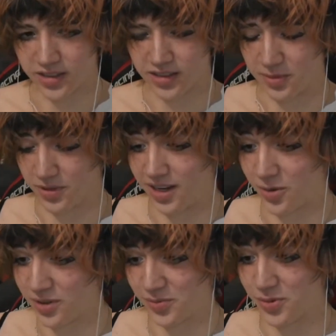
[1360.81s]
I'm getting
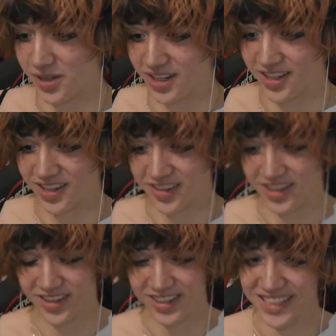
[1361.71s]
real poetic here, I
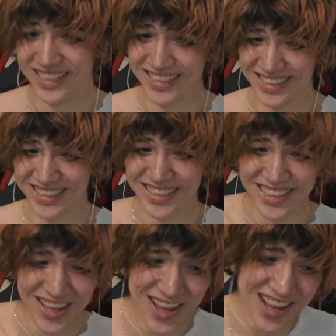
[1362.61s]
know.
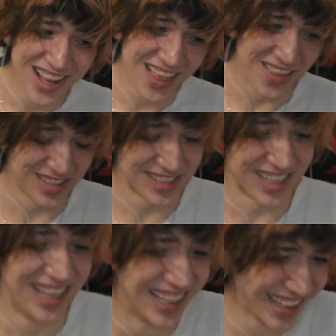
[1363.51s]
This is a